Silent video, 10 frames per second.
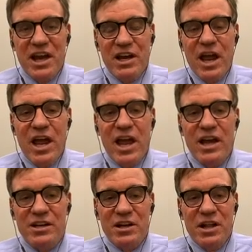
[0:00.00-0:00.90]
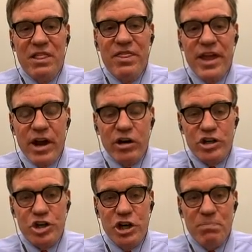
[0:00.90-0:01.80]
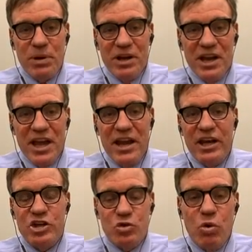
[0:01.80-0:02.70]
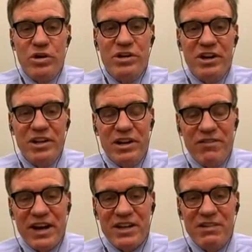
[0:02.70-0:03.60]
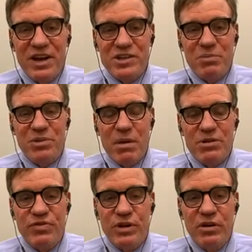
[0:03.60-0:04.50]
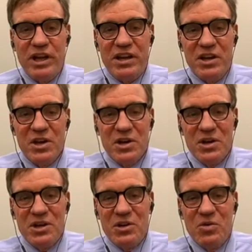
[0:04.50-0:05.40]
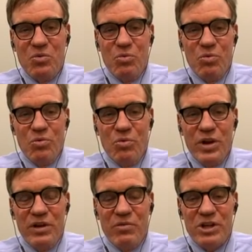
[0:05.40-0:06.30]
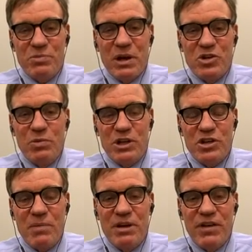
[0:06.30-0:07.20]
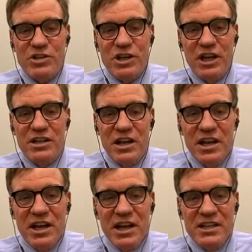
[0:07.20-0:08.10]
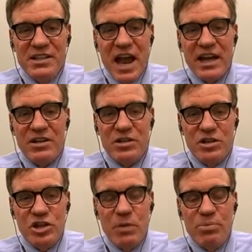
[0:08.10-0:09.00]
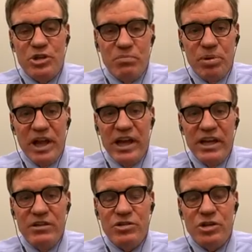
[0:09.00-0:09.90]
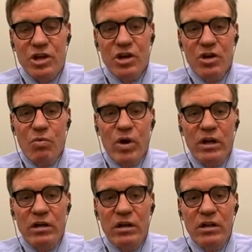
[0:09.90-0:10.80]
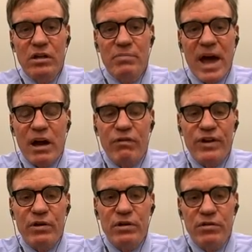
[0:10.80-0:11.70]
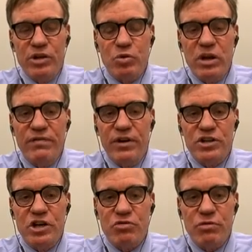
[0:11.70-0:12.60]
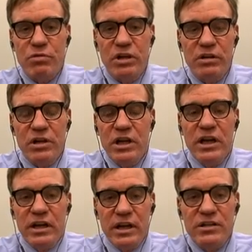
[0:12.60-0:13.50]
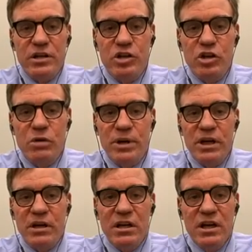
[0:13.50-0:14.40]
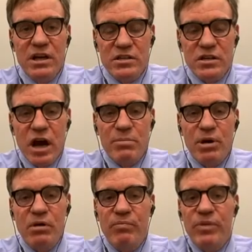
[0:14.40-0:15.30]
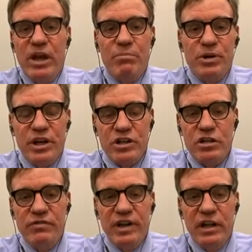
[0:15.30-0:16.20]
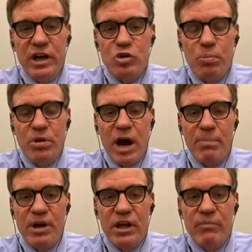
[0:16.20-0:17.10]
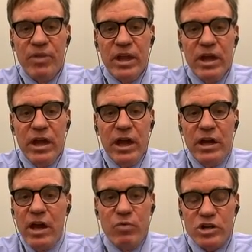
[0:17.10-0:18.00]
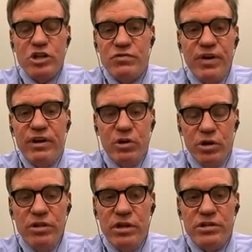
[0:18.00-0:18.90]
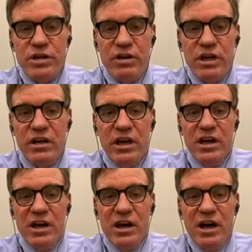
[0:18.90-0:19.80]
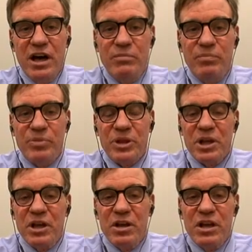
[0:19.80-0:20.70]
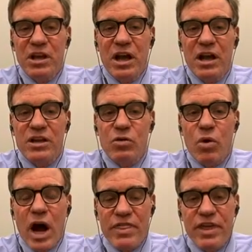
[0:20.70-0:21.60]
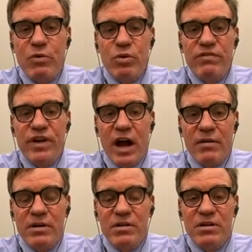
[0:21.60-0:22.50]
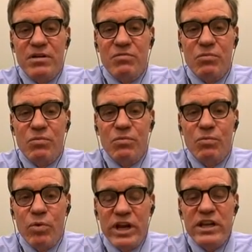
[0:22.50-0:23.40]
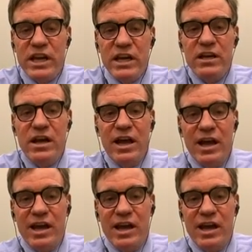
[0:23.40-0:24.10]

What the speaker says: and they are cheap and extraordinarily effective. I sometimes feel like, we spend too much time investing in tanks and ships and planes when the battlefield of the 21st century will continue to be cyber and protection of intellectual property. And Russia is very good in this area. I think we need